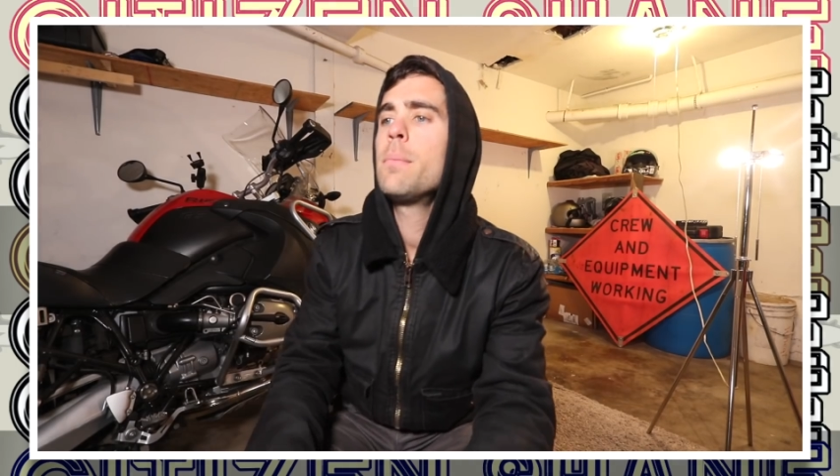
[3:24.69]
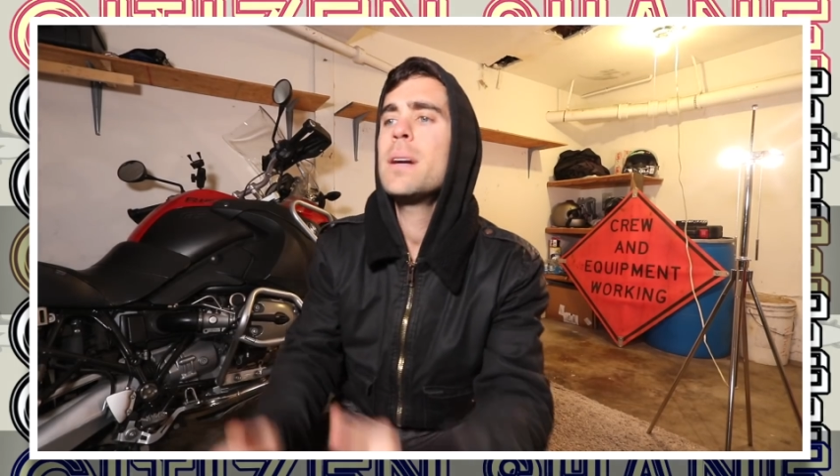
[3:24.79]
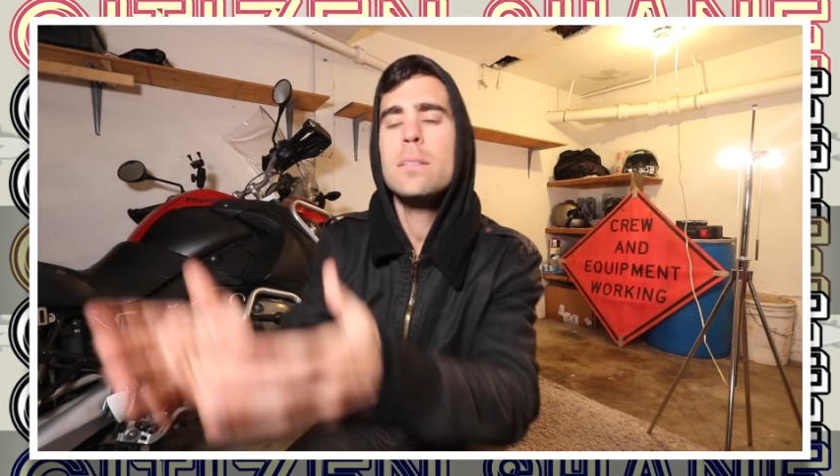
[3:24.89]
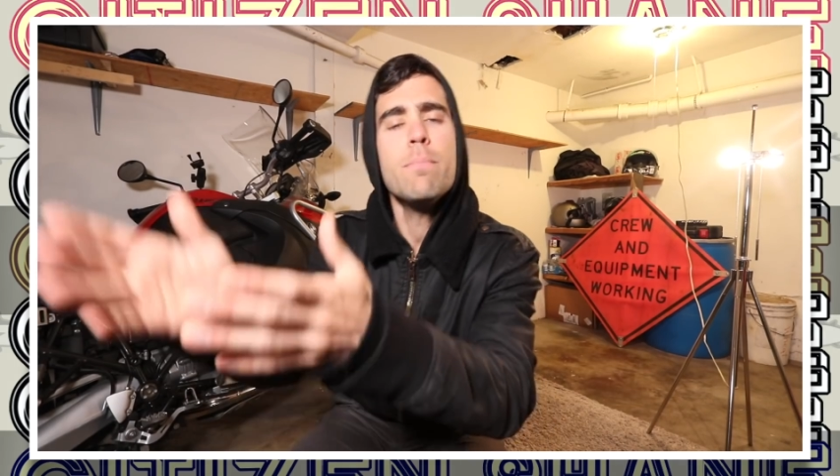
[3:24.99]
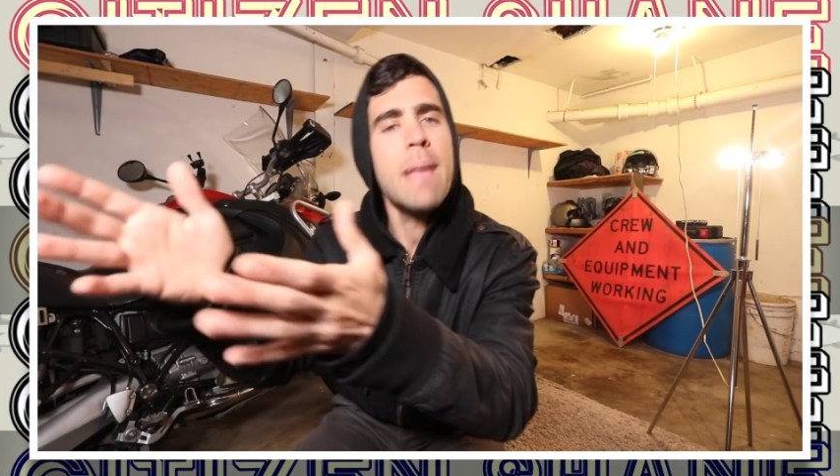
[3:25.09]
But
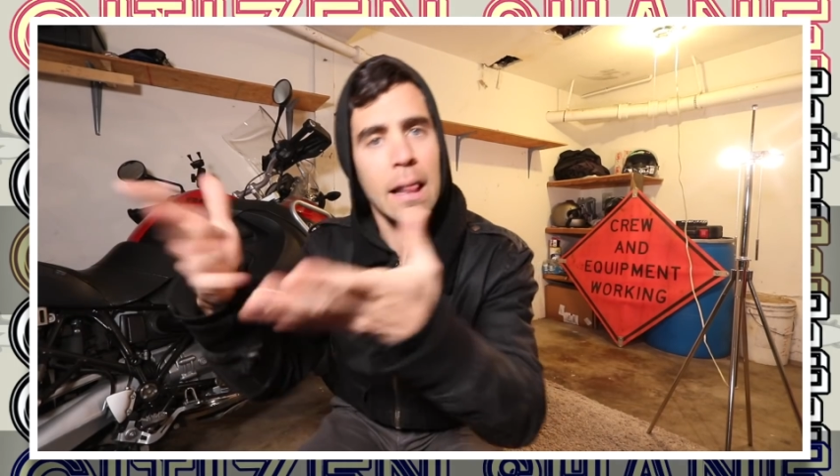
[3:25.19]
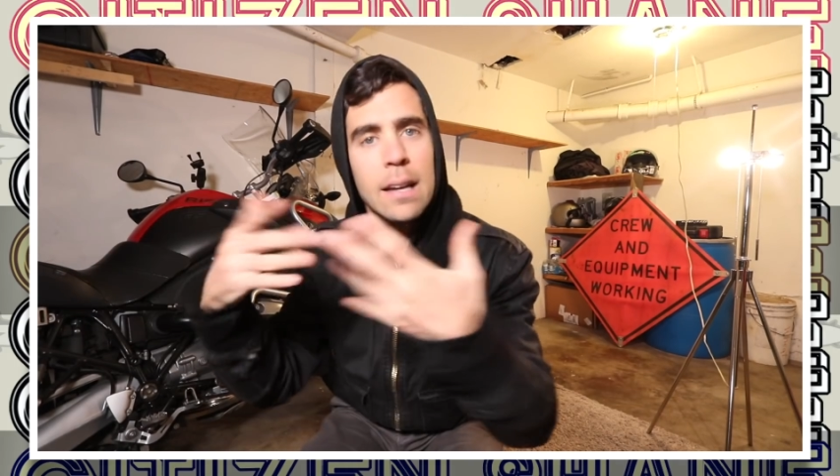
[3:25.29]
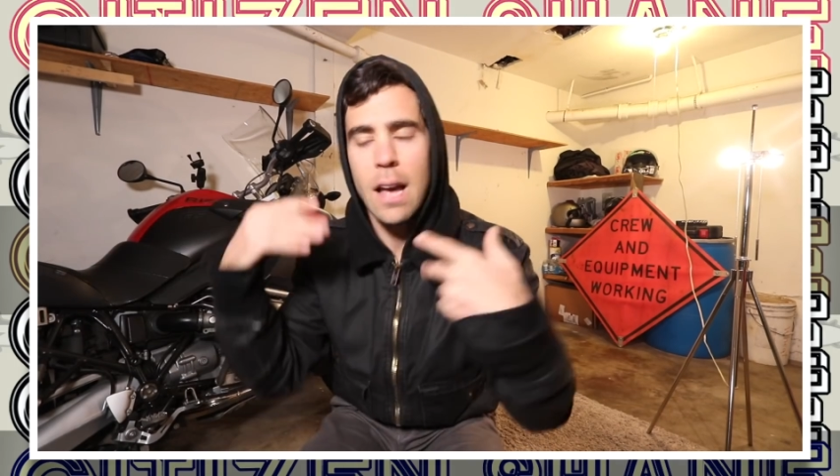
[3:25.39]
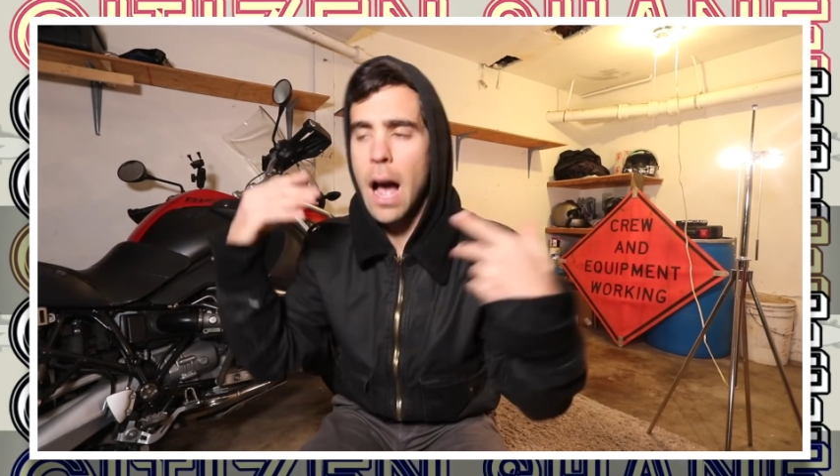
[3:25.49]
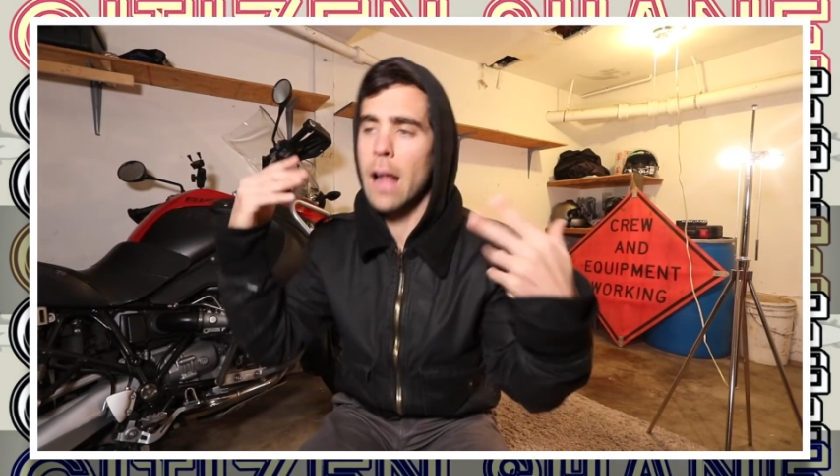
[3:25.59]
it's
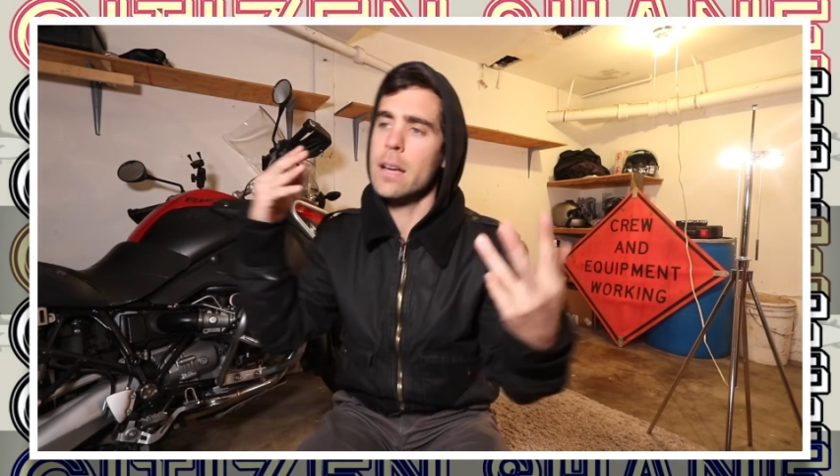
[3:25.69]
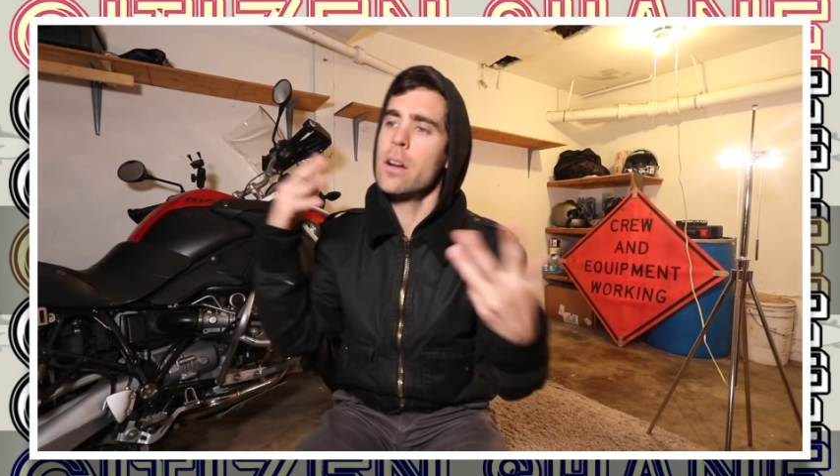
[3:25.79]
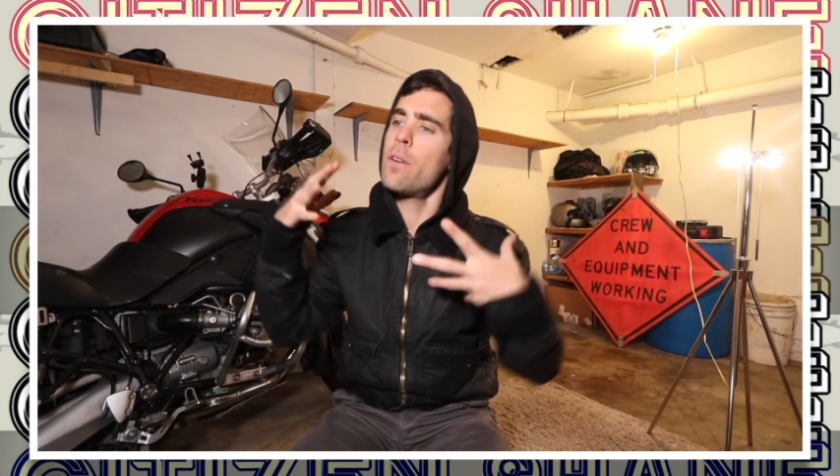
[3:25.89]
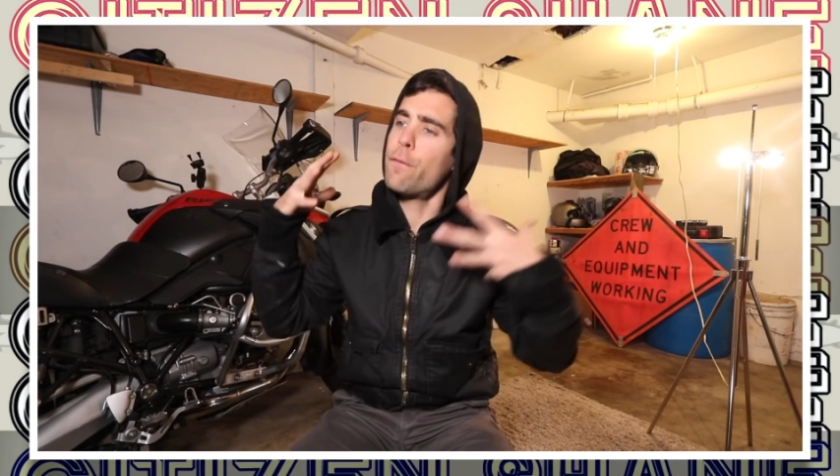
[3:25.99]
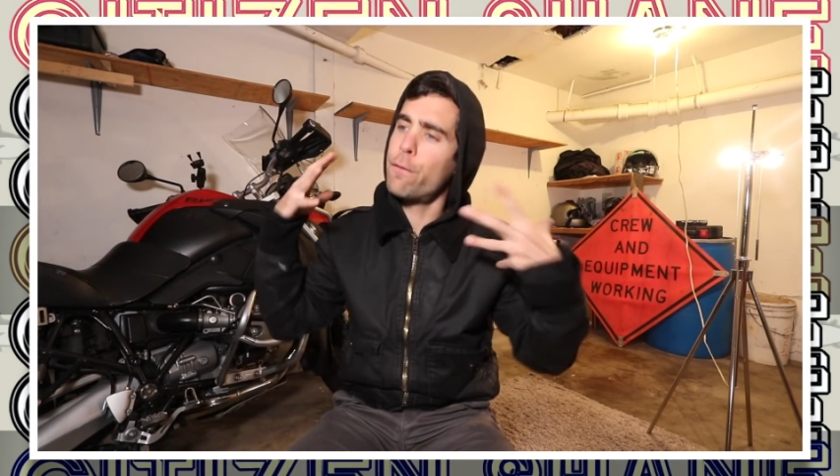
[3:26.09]
melancholy, you
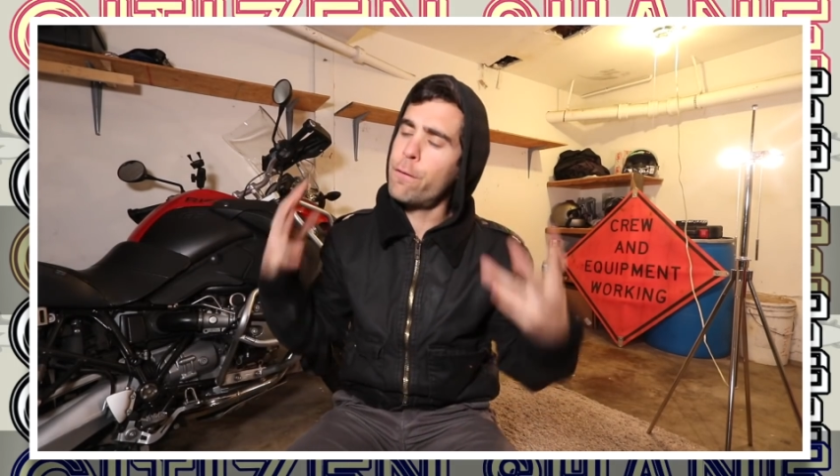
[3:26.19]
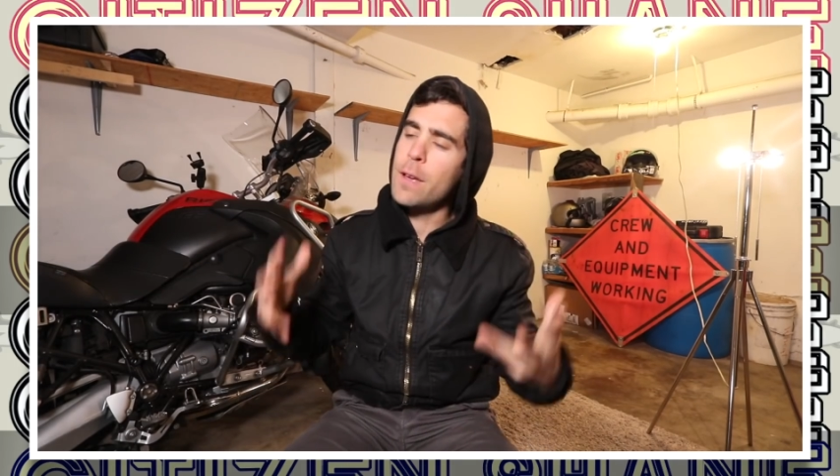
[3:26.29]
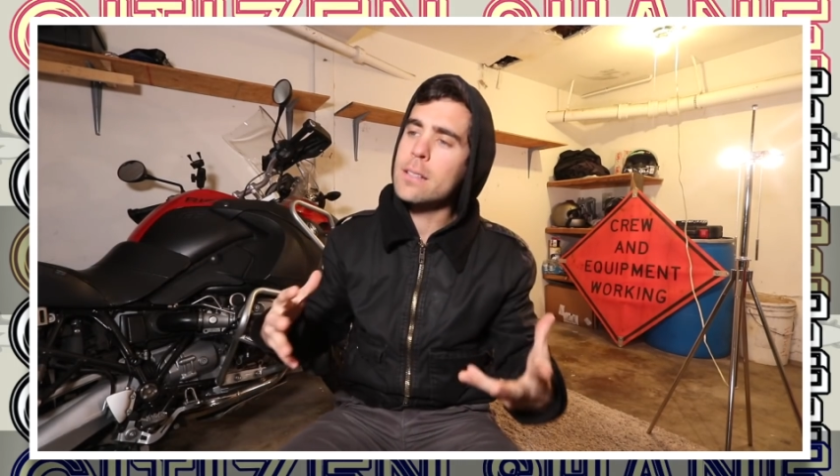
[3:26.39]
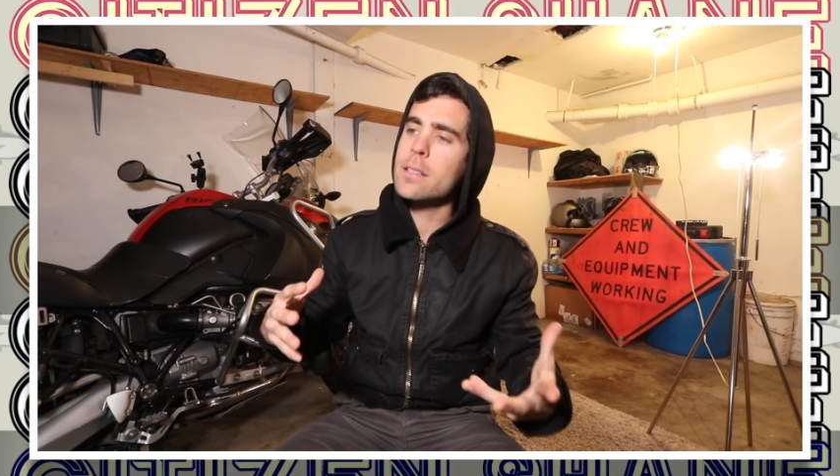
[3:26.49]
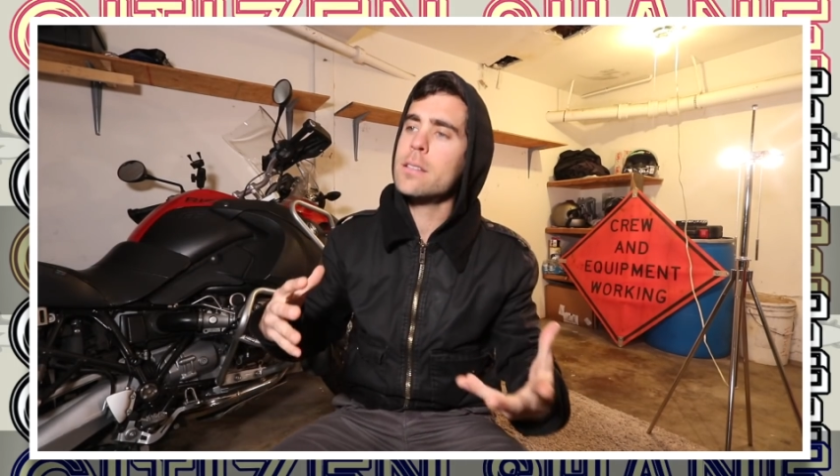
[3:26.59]
know, it
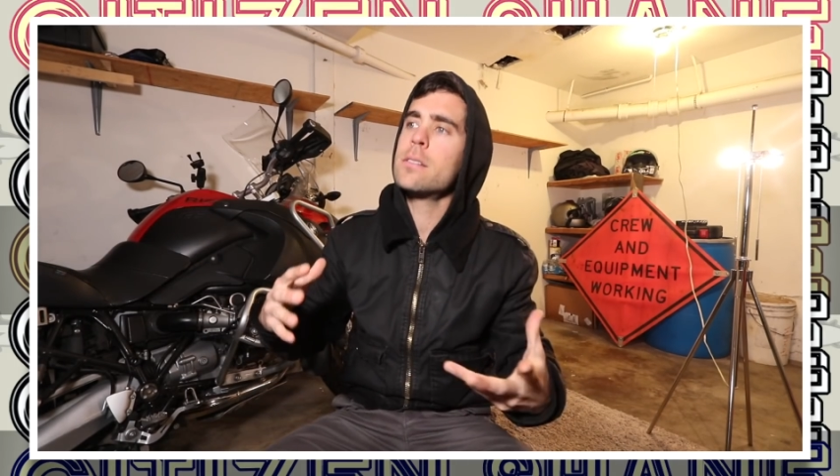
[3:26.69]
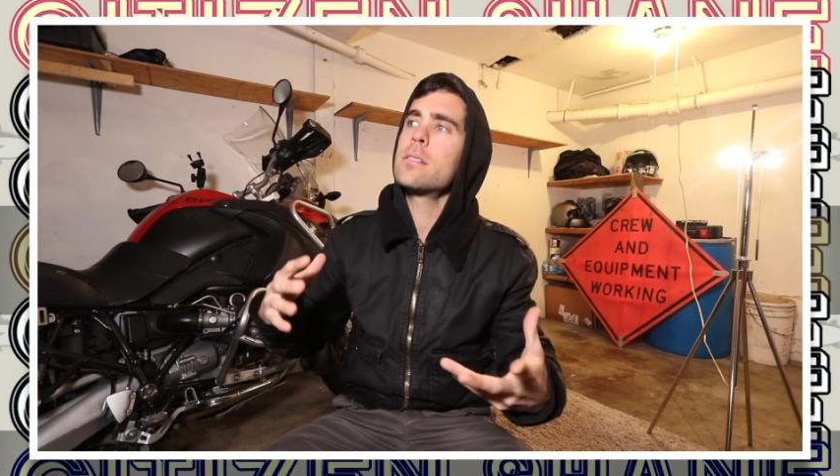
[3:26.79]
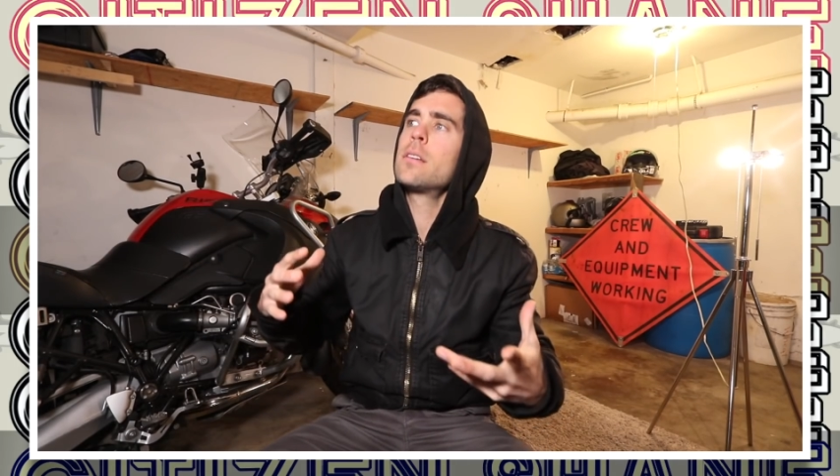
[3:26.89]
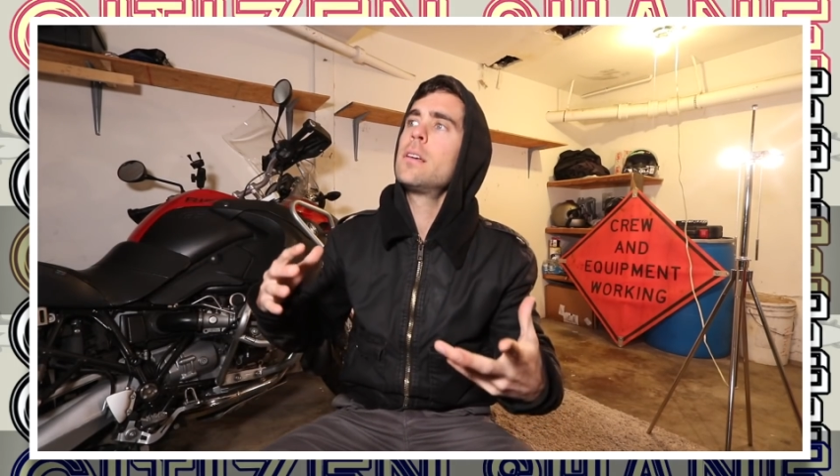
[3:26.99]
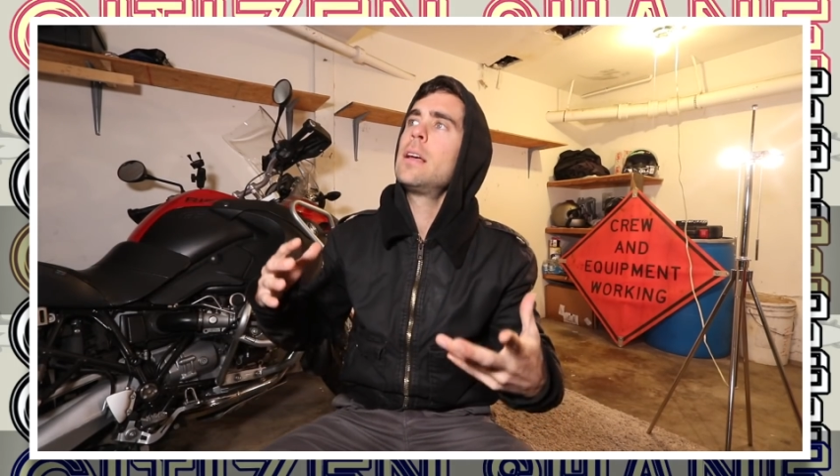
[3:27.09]
fits